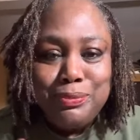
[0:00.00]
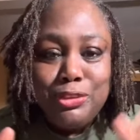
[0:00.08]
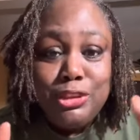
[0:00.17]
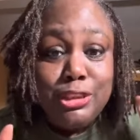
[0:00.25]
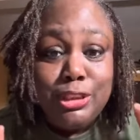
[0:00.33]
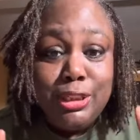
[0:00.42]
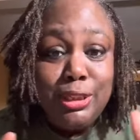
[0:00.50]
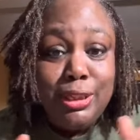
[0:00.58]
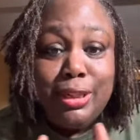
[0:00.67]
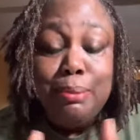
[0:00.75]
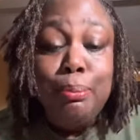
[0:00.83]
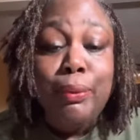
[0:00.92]
Just
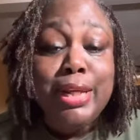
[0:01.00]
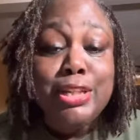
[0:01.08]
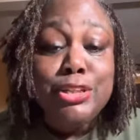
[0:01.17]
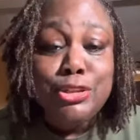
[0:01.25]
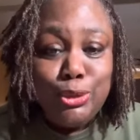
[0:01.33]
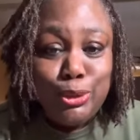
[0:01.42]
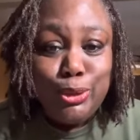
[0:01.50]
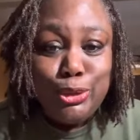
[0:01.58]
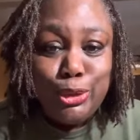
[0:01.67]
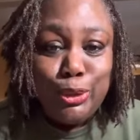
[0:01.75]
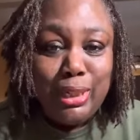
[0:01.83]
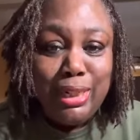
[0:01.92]
embrace your
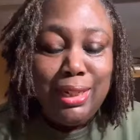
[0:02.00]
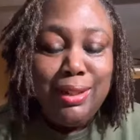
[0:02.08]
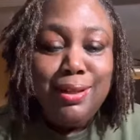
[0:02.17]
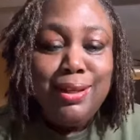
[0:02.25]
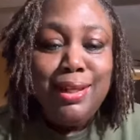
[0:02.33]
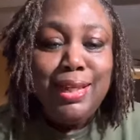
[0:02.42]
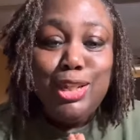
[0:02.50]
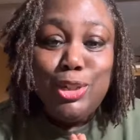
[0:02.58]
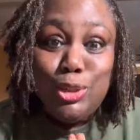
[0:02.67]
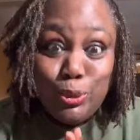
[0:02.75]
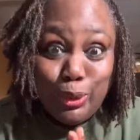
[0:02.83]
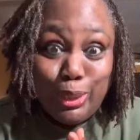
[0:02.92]
journey,
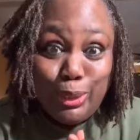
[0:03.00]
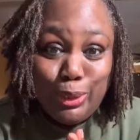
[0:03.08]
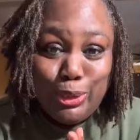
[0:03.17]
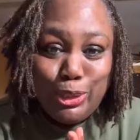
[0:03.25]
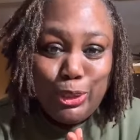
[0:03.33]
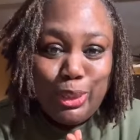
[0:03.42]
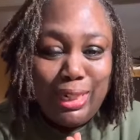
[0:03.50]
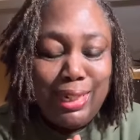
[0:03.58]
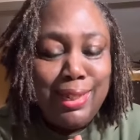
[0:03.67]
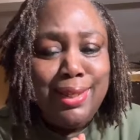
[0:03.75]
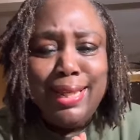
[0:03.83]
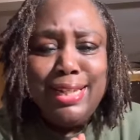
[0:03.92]
enjoy your journey,
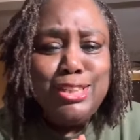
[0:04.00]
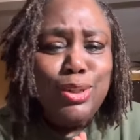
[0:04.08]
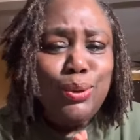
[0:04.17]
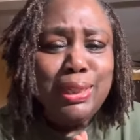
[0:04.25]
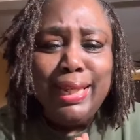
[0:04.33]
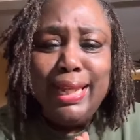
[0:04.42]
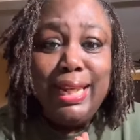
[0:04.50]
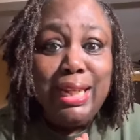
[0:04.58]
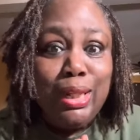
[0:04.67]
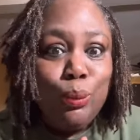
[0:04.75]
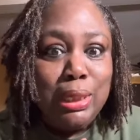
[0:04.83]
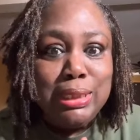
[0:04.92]
and don't let
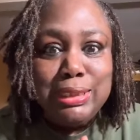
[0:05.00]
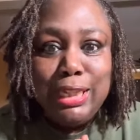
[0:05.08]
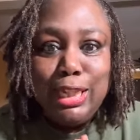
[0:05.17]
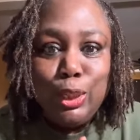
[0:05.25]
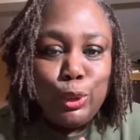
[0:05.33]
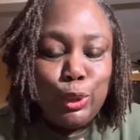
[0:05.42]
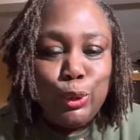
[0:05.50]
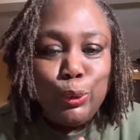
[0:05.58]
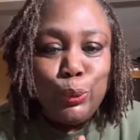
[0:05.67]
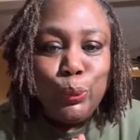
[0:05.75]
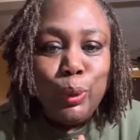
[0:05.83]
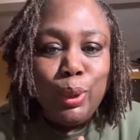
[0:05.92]
anyone tell
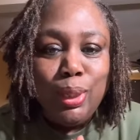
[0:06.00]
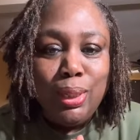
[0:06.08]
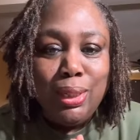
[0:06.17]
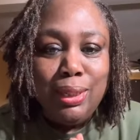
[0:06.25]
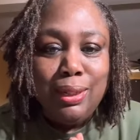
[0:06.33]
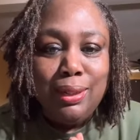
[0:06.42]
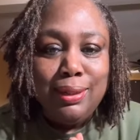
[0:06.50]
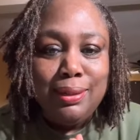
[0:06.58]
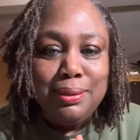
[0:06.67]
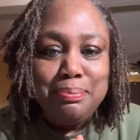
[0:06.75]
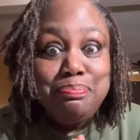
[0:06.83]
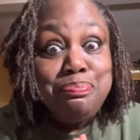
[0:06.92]
you
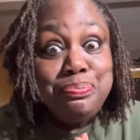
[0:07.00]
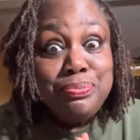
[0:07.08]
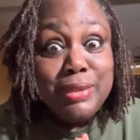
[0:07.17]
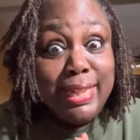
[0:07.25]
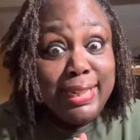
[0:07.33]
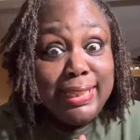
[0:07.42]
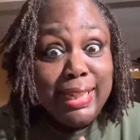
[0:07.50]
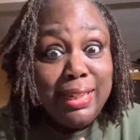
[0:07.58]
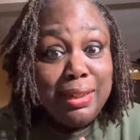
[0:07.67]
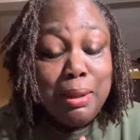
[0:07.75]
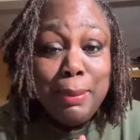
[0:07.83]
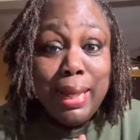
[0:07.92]

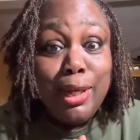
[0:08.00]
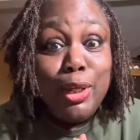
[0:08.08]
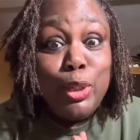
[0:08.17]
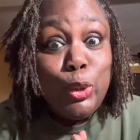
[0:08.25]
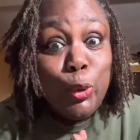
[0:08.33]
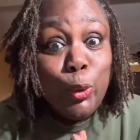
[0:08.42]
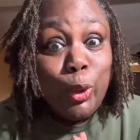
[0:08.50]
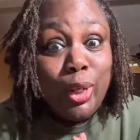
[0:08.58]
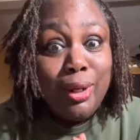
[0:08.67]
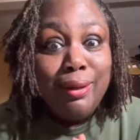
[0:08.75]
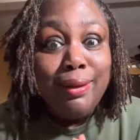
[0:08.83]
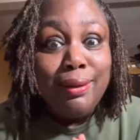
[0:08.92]
anything about your
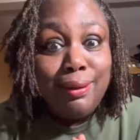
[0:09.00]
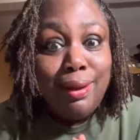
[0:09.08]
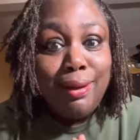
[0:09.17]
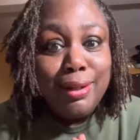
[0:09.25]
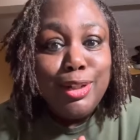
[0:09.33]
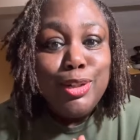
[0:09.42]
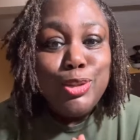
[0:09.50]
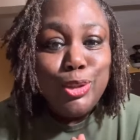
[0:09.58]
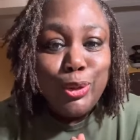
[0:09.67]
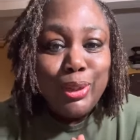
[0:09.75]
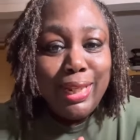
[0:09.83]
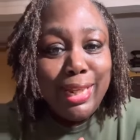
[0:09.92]
lock
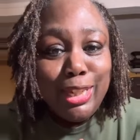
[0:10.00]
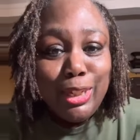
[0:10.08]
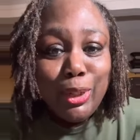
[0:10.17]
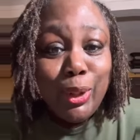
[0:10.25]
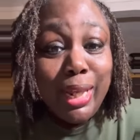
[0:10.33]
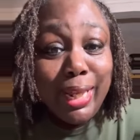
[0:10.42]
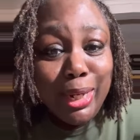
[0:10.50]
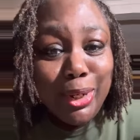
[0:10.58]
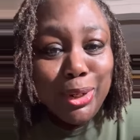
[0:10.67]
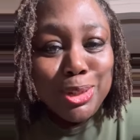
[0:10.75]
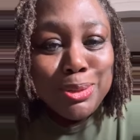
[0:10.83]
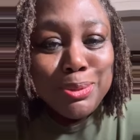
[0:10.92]
journey and your hair.